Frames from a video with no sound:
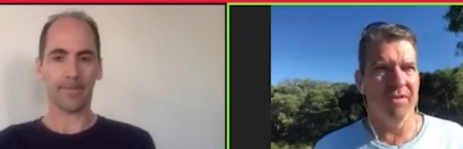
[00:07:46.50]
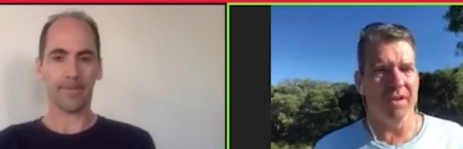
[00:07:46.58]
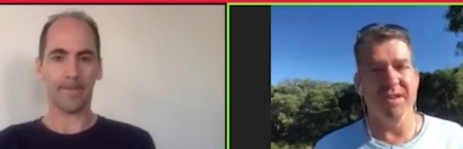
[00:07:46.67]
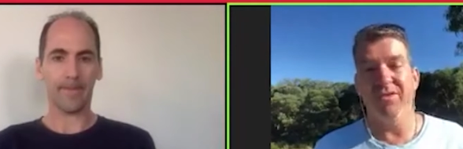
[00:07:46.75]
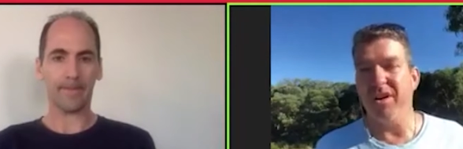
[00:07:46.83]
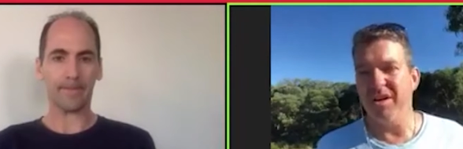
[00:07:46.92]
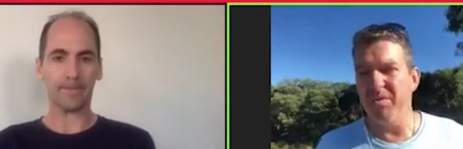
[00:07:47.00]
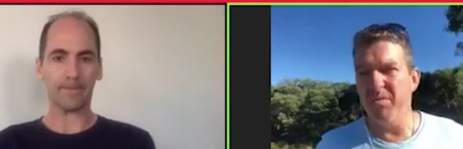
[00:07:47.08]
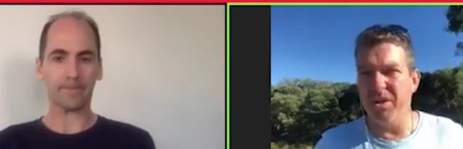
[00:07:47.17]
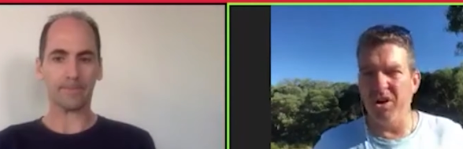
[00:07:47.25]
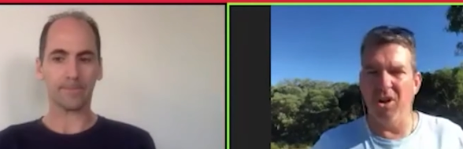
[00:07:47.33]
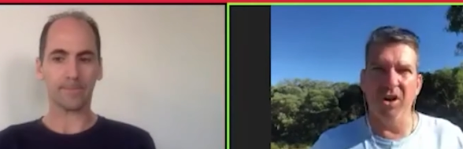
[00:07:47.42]
Speaker 1: if I did
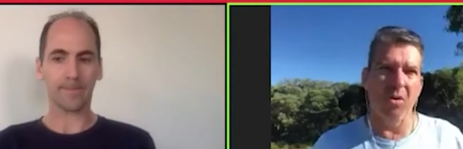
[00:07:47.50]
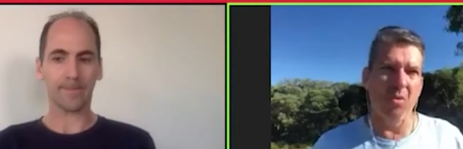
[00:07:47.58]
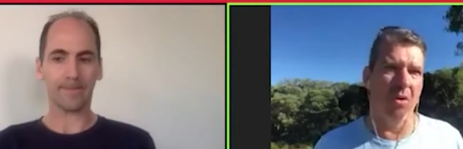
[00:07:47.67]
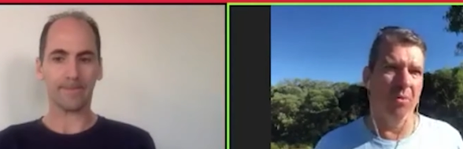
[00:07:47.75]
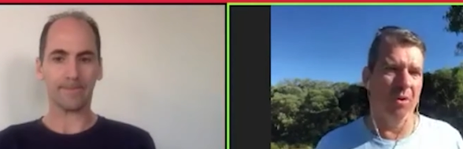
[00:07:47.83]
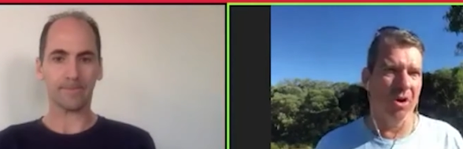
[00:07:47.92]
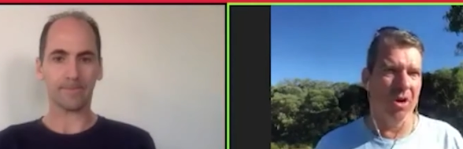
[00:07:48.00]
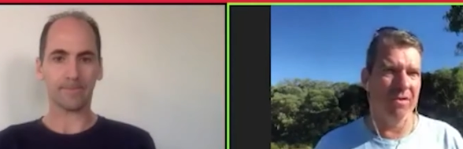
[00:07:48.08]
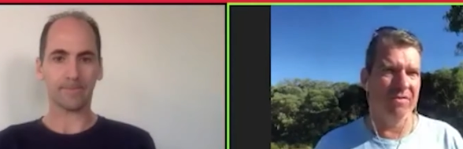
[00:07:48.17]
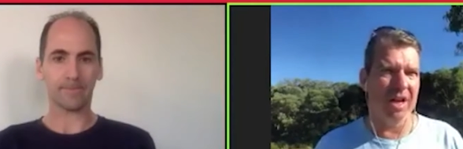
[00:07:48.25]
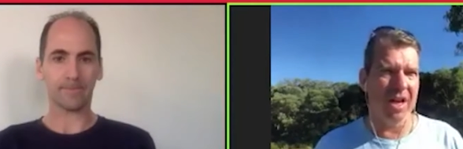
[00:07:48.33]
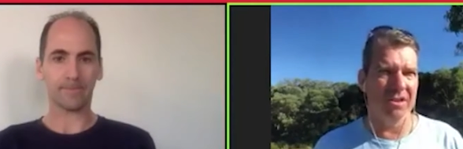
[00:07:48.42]
win the lotto, what would I
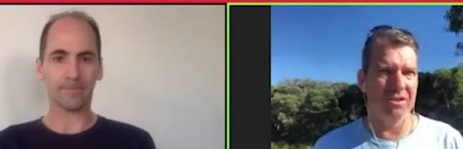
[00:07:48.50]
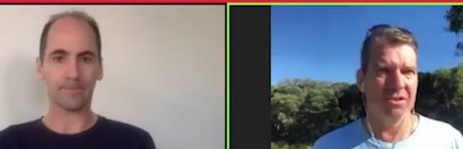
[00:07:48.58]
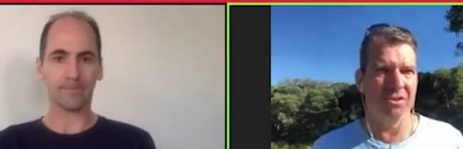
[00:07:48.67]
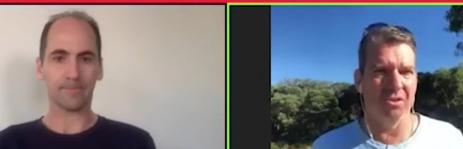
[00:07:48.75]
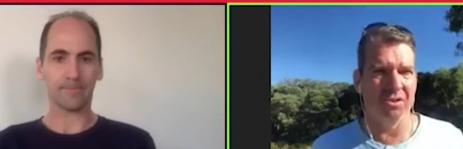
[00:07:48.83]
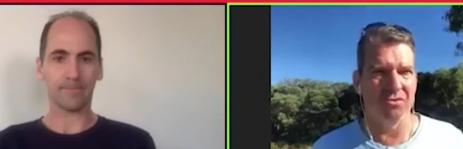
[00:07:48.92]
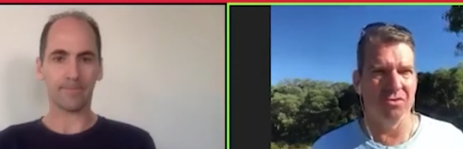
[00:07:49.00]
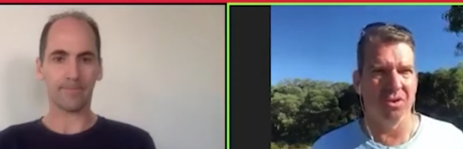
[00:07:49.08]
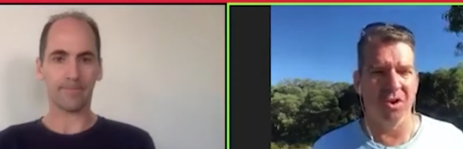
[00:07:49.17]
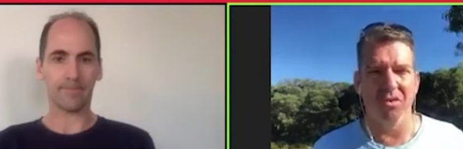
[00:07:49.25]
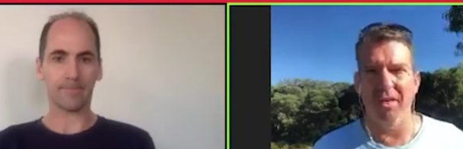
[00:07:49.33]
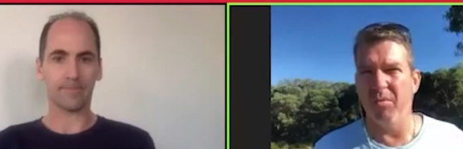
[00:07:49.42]
have done to
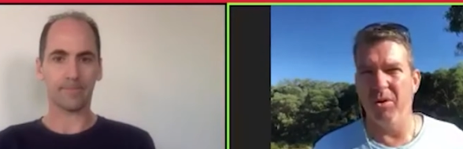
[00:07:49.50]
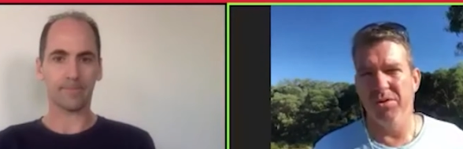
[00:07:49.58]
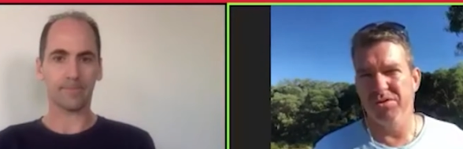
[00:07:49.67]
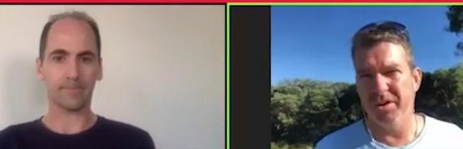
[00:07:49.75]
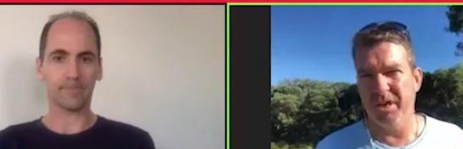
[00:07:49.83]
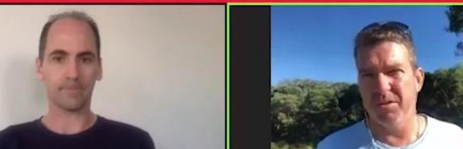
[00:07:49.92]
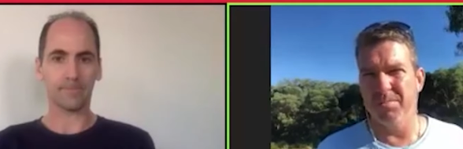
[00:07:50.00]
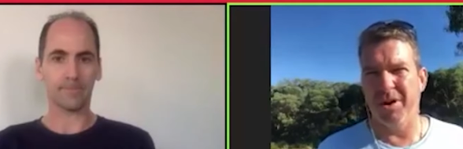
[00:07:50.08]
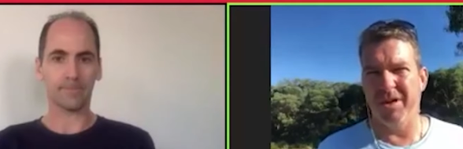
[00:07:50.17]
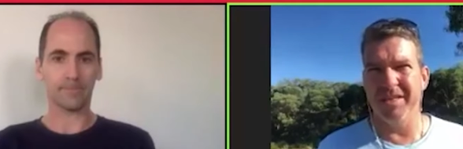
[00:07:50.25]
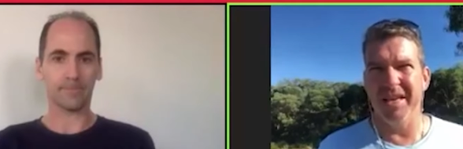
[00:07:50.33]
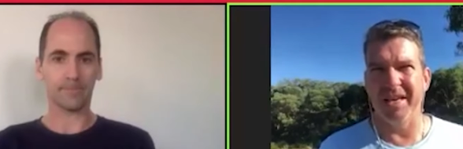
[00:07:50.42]
control that? Well, all I did is buy
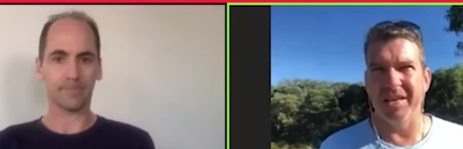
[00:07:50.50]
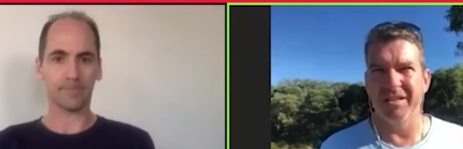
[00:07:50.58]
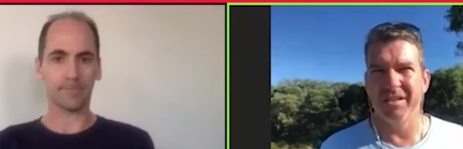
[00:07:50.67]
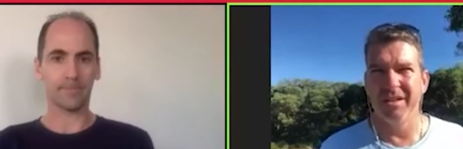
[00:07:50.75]
a ticket.